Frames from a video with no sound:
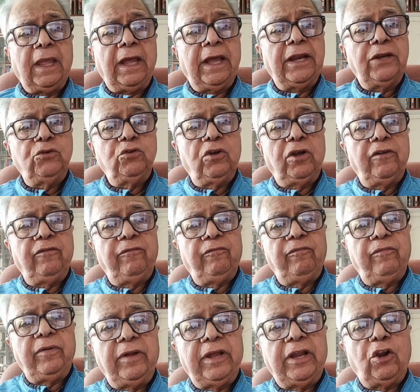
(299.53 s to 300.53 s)
and you have
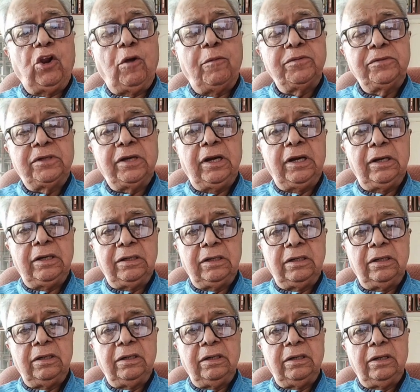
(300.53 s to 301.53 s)
an optional
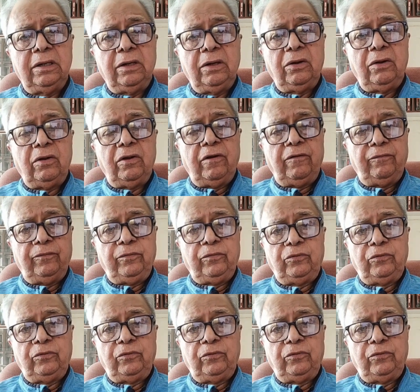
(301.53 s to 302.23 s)
of